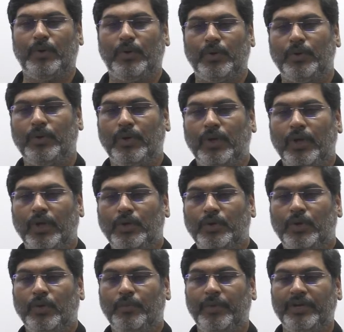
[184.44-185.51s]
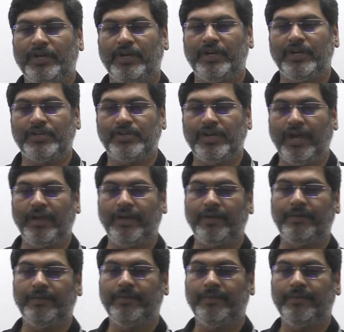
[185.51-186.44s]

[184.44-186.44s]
for your better understanding.